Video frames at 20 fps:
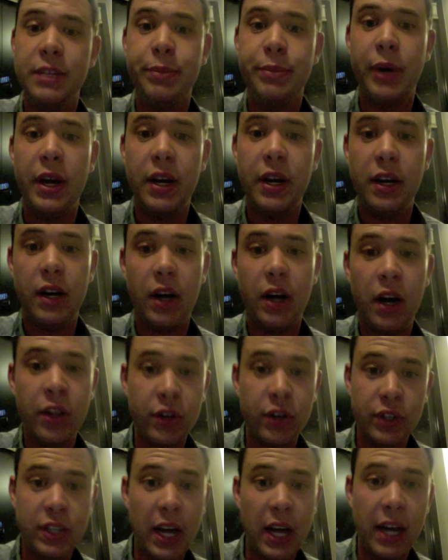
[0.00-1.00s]
but other
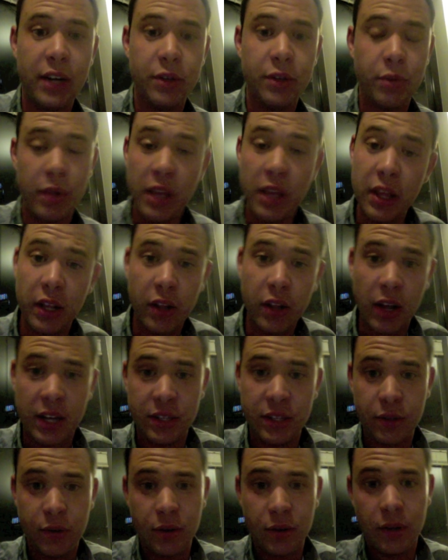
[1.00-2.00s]
styles within the
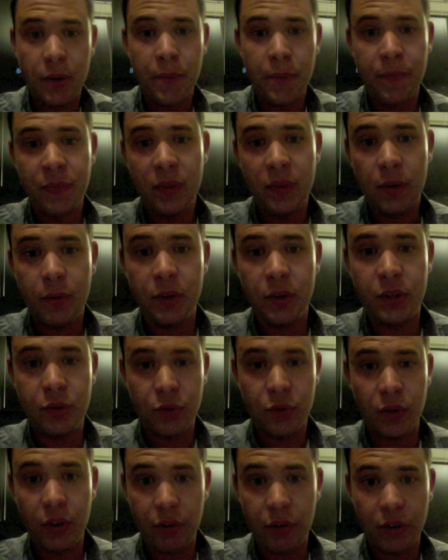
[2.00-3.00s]
classical, which is
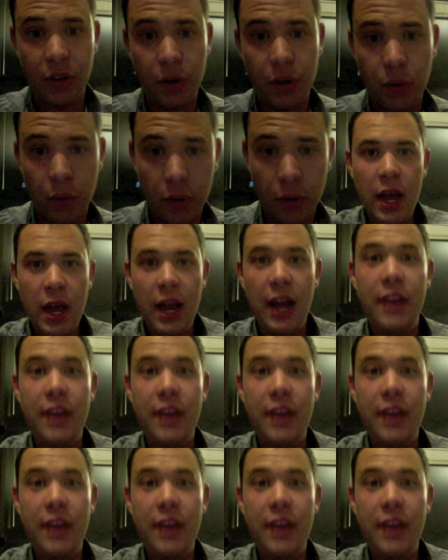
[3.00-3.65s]
really, really cool.